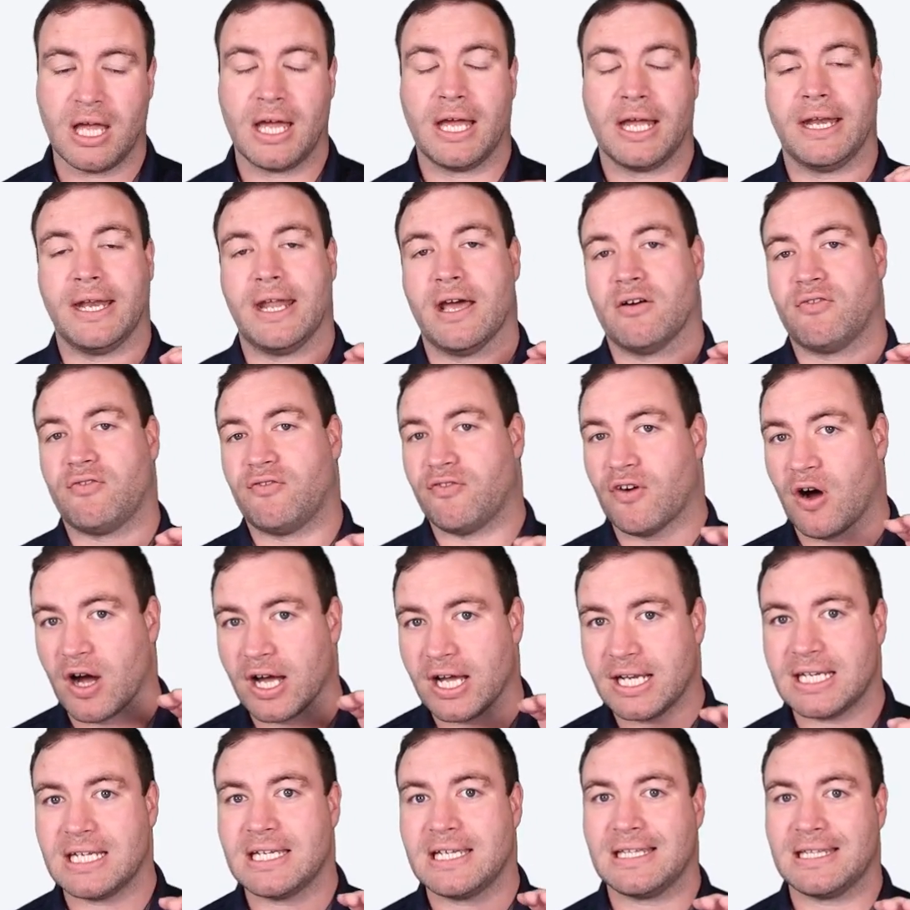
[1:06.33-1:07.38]
Now,
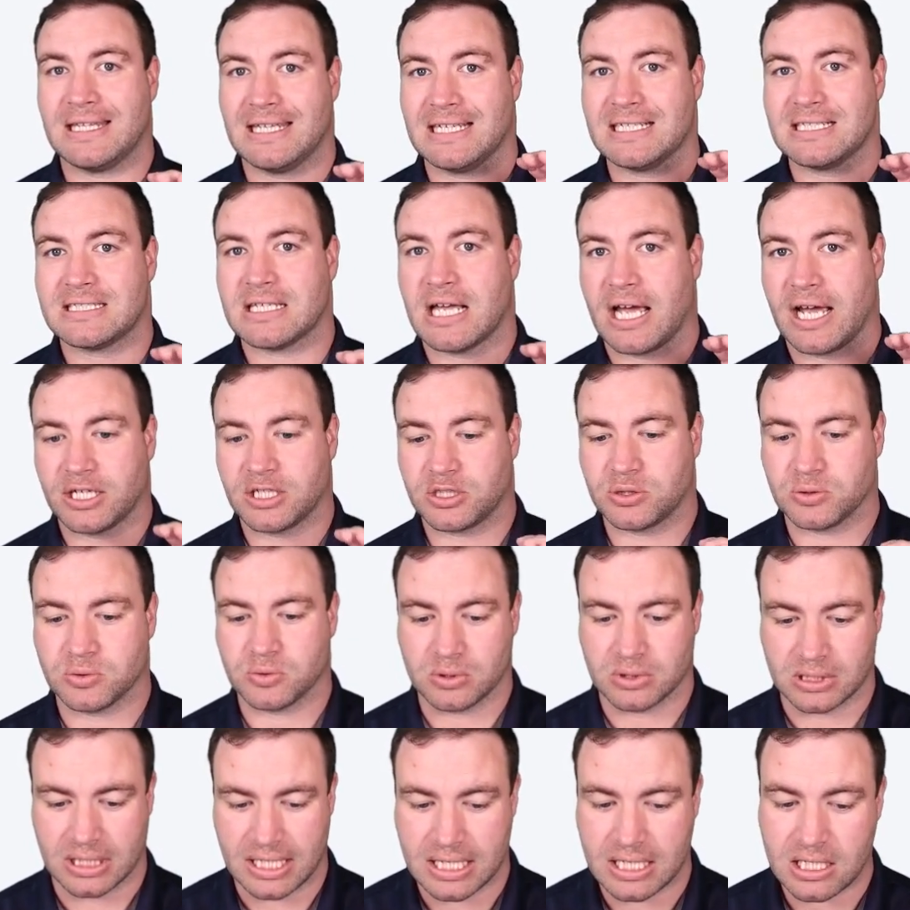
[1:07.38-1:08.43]
finding this actual
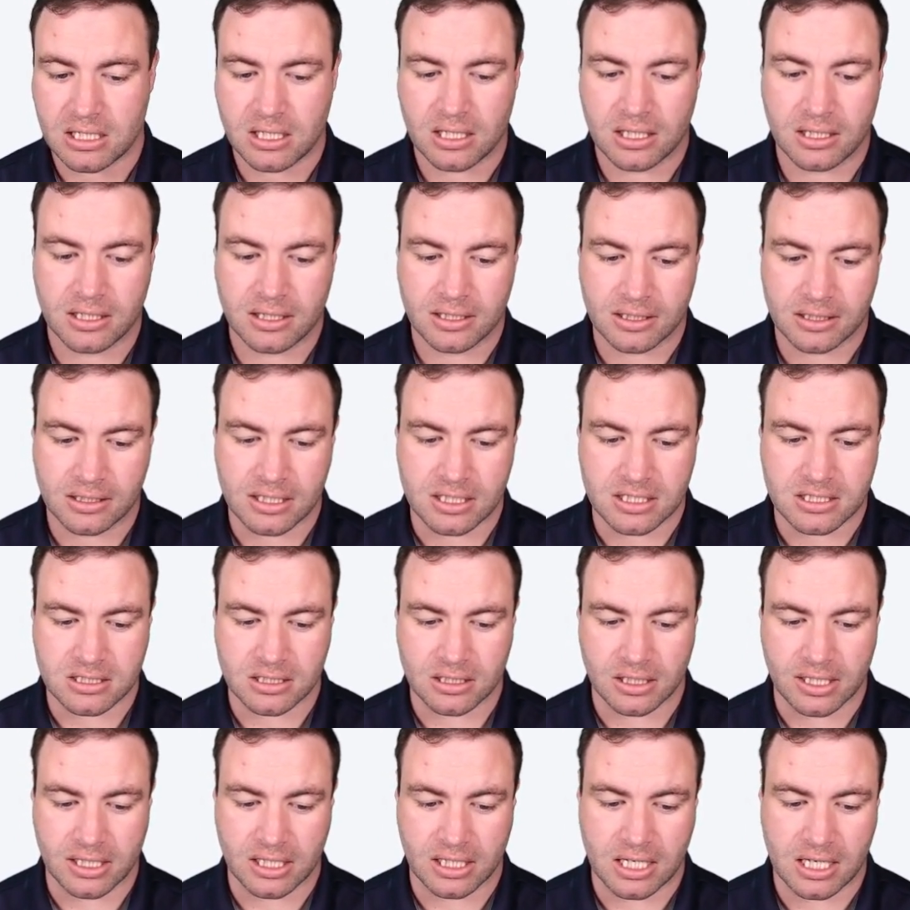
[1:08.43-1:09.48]
link, this
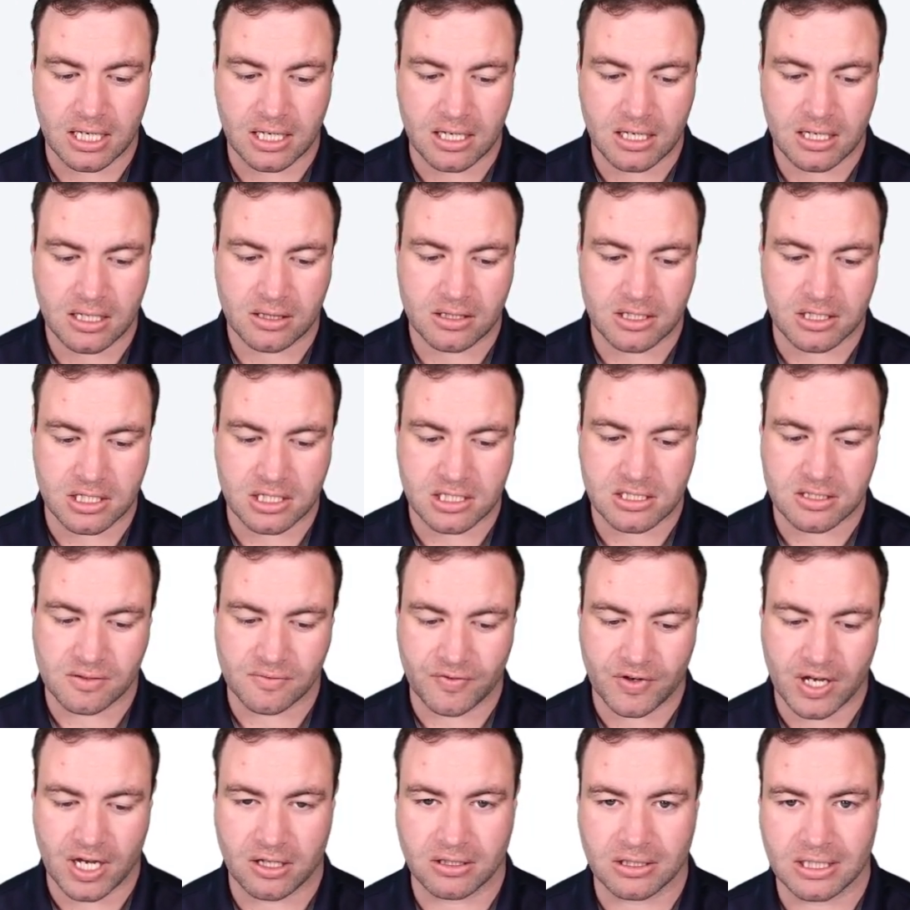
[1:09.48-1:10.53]
link here, the
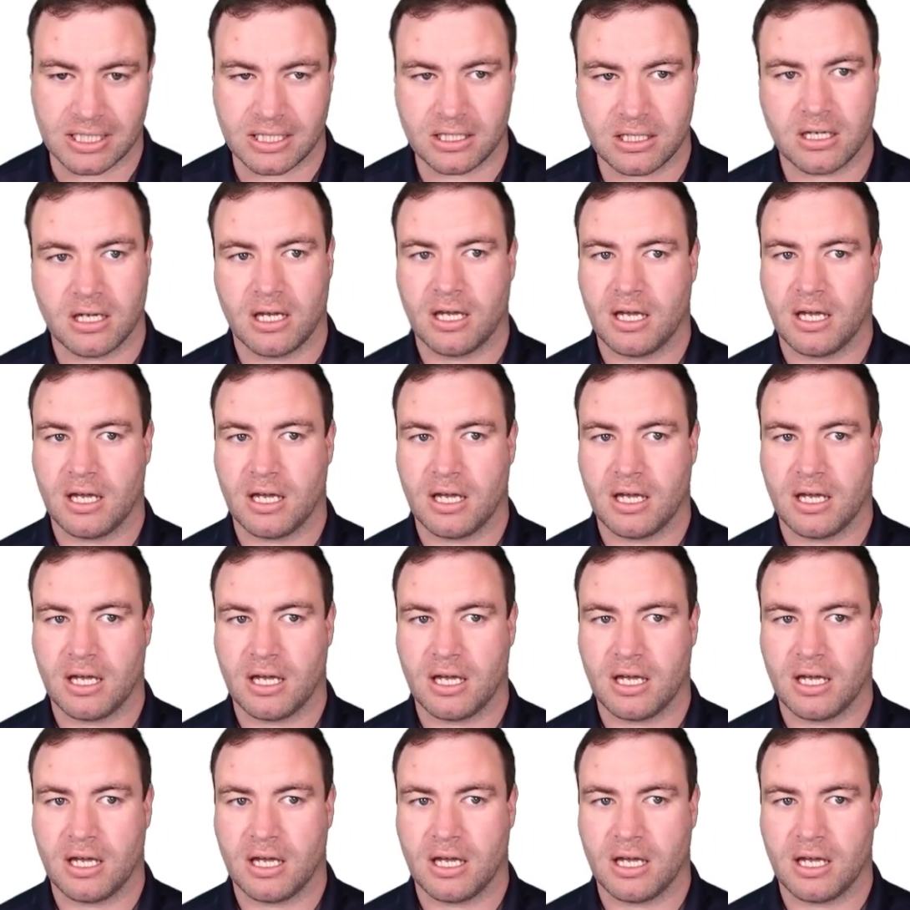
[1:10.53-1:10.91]
disavow link,